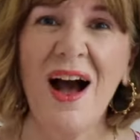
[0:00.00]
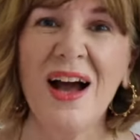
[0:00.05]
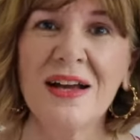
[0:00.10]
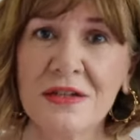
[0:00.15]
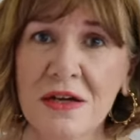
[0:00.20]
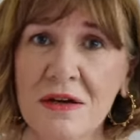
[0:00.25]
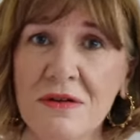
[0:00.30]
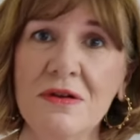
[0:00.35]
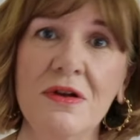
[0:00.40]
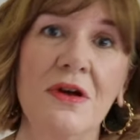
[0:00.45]
I
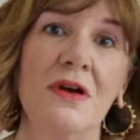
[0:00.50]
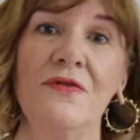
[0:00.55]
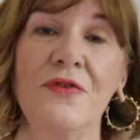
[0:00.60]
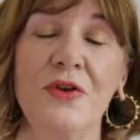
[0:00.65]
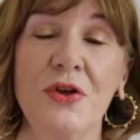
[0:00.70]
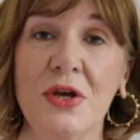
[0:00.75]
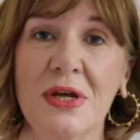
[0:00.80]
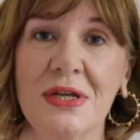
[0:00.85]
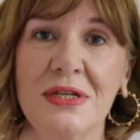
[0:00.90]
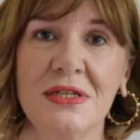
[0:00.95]
don't know
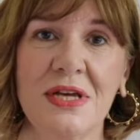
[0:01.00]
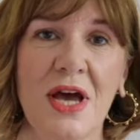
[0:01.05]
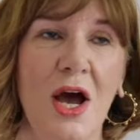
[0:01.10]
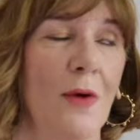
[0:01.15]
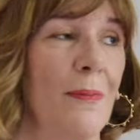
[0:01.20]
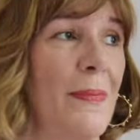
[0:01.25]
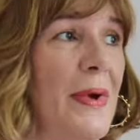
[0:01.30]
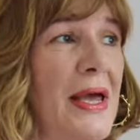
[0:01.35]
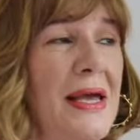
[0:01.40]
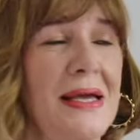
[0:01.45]
if you can
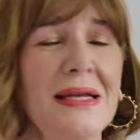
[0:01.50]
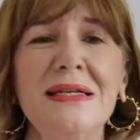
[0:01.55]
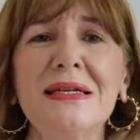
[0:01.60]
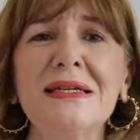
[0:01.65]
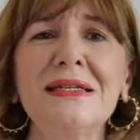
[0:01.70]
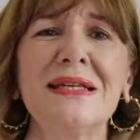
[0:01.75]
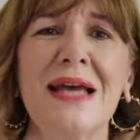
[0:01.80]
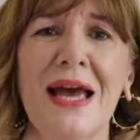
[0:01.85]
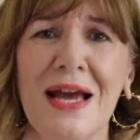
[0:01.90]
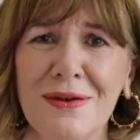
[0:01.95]
tell, but it
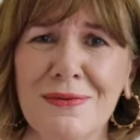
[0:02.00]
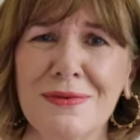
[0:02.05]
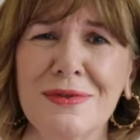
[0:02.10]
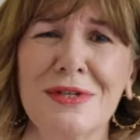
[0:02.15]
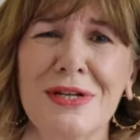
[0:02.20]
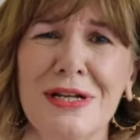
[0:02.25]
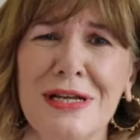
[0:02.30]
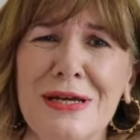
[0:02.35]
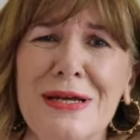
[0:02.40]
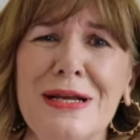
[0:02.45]
is
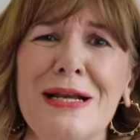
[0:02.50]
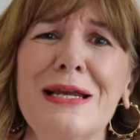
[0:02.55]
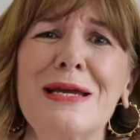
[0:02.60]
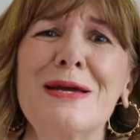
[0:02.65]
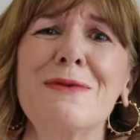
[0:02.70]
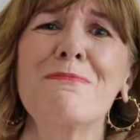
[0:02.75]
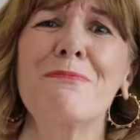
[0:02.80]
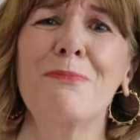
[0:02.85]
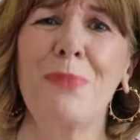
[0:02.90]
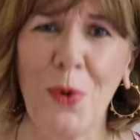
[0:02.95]

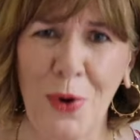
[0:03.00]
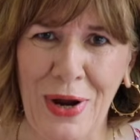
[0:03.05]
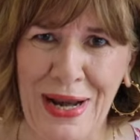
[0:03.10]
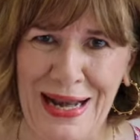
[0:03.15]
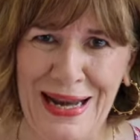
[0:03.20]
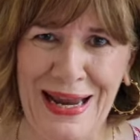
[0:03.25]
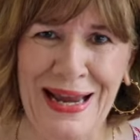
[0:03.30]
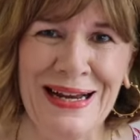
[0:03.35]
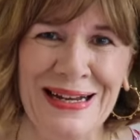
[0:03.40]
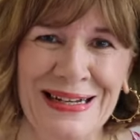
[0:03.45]
absolutely
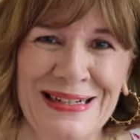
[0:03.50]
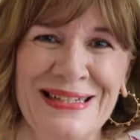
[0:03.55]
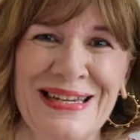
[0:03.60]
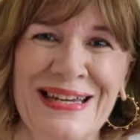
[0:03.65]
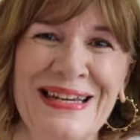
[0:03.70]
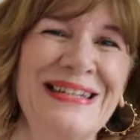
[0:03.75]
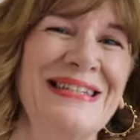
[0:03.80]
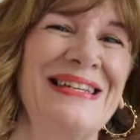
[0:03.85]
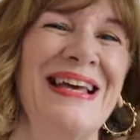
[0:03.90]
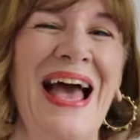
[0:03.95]
boiling
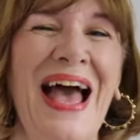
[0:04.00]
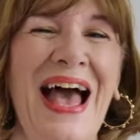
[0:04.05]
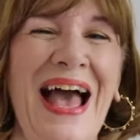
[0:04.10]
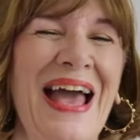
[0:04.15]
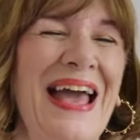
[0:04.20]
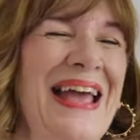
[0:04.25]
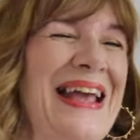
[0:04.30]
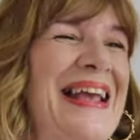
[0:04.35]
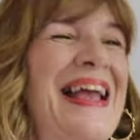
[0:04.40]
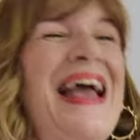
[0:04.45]

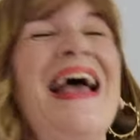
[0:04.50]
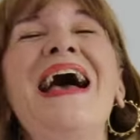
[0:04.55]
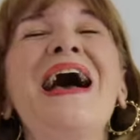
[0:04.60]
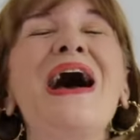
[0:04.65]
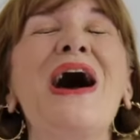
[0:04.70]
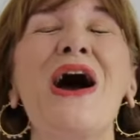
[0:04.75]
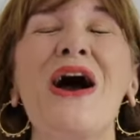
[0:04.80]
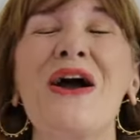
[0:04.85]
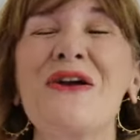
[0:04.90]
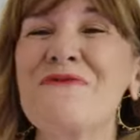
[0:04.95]
today.
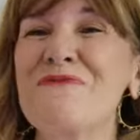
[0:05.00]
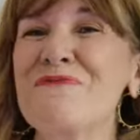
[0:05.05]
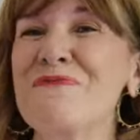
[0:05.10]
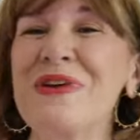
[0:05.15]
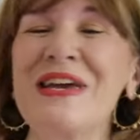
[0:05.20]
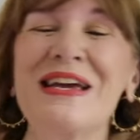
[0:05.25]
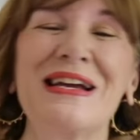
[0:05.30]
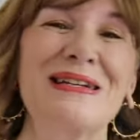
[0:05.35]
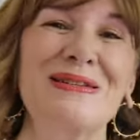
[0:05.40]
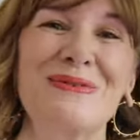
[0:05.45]
I've
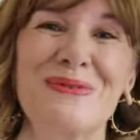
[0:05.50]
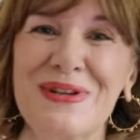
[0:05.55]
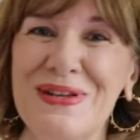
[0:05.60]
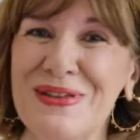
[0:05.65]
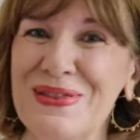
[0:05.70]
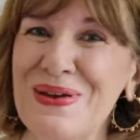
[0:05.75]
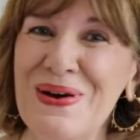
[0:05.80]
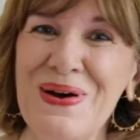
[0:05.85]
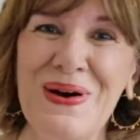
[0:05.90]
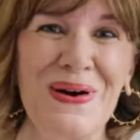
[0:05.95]
picked one
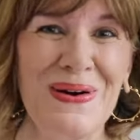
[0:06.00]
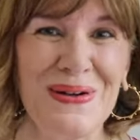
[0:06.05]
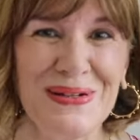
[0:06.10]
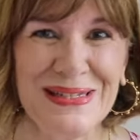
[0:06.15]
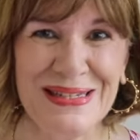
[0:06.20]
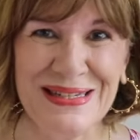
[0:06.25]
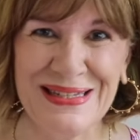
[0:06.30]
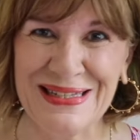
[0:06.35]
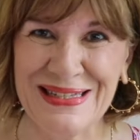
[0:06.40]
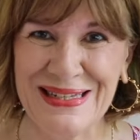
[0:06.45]
of the
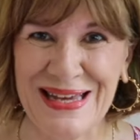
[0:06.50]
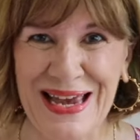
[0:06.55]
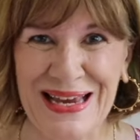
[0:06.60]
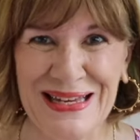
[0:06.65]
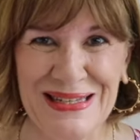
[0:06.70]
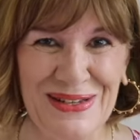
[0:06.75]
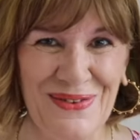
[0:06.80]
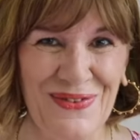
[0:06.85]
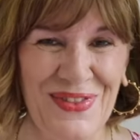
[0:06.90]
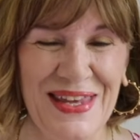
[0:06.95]
hottest
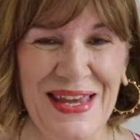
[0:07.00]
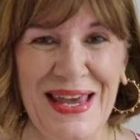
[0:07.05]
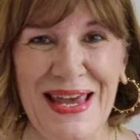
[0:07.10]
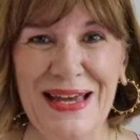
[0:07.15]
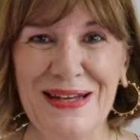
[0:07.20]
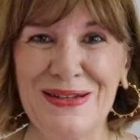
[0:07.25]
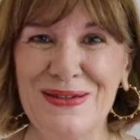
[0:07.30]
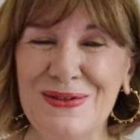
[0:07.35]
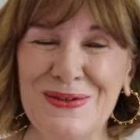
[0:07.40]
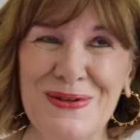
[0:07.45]
days of the
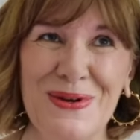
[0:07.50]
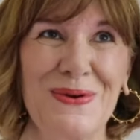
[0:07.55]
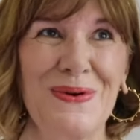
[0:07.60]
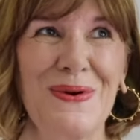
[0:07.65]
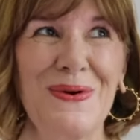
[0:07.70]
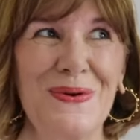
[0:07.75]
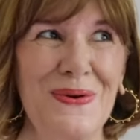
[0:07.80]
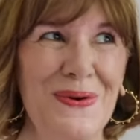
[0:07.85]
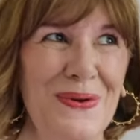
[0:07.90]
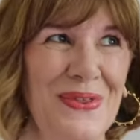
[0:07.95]
year to do
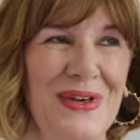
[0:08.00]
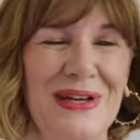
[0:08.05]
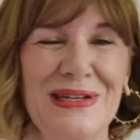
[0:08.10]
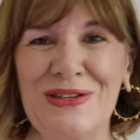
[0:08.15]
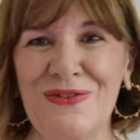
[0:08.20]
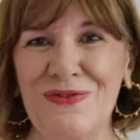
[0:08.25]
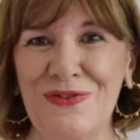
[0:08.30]
all this